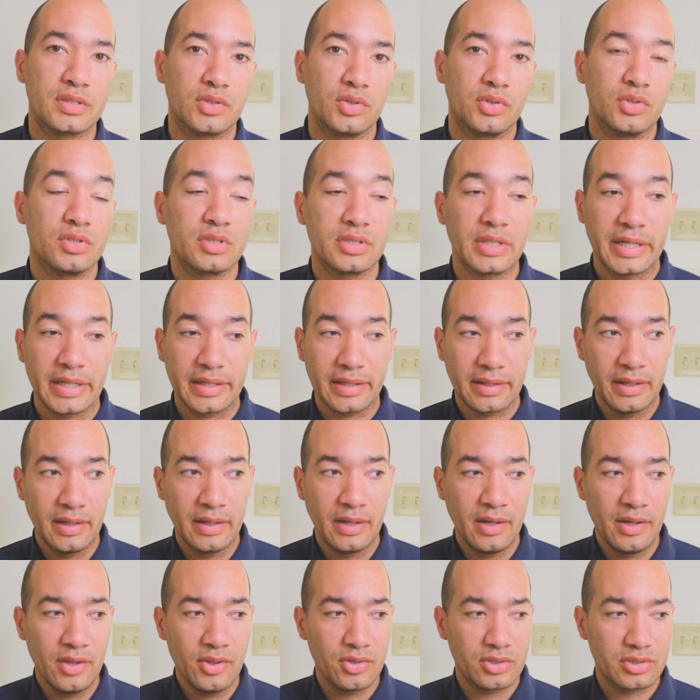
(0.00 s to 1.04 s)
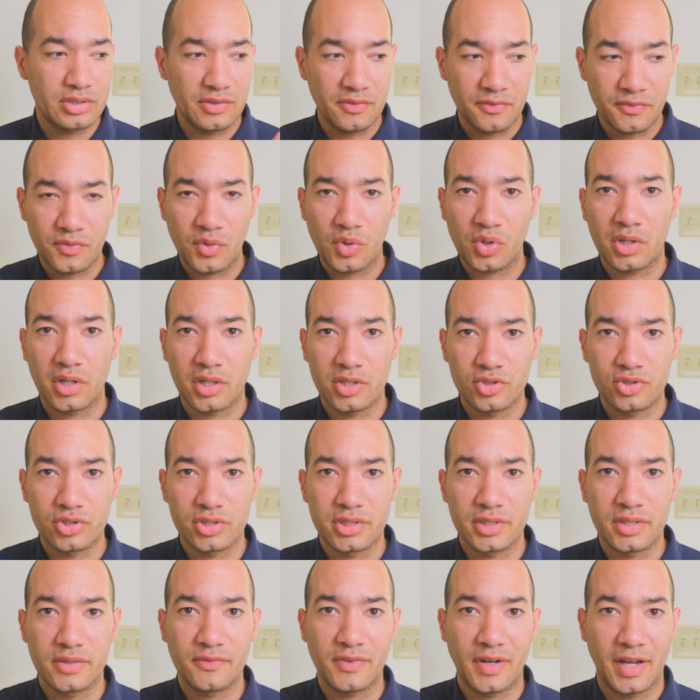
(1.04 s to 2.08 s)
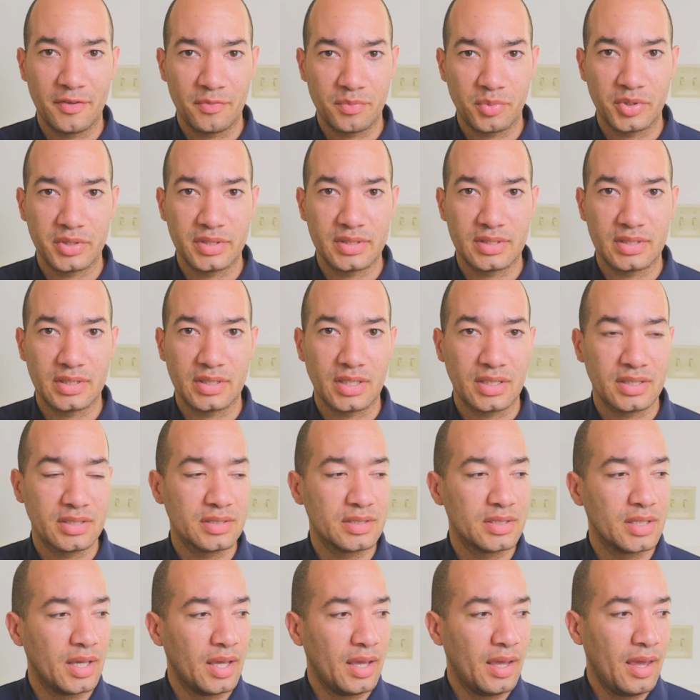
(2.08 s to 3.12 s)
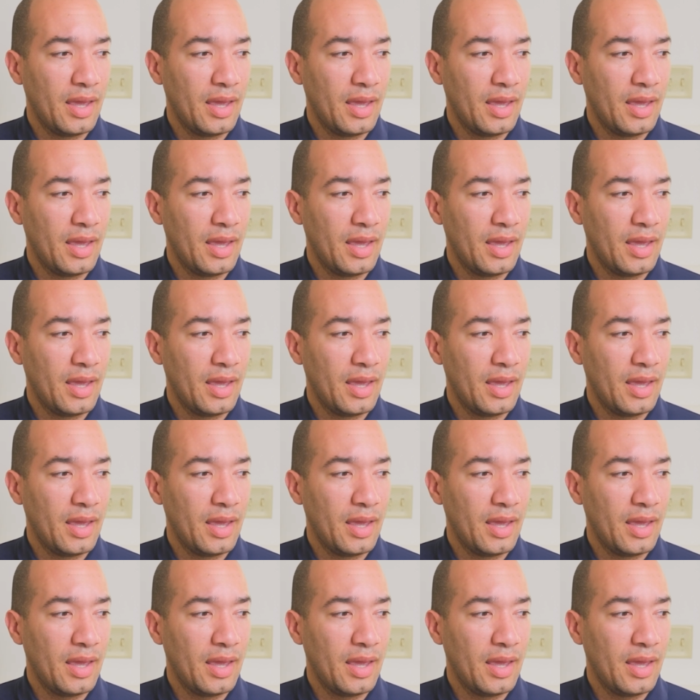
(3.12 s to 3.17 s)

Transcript: So there's the 400 5.6,